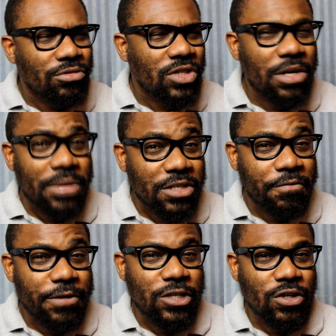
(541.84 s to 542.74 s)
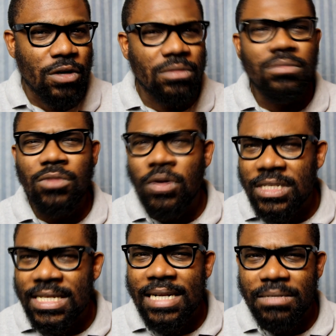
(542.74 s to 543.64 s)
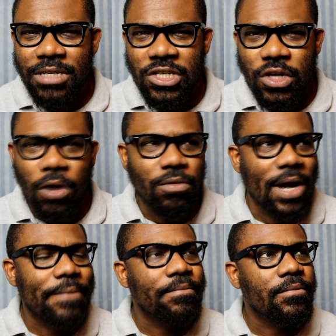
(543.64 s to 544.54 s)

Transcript: serious friction, understandably so, right?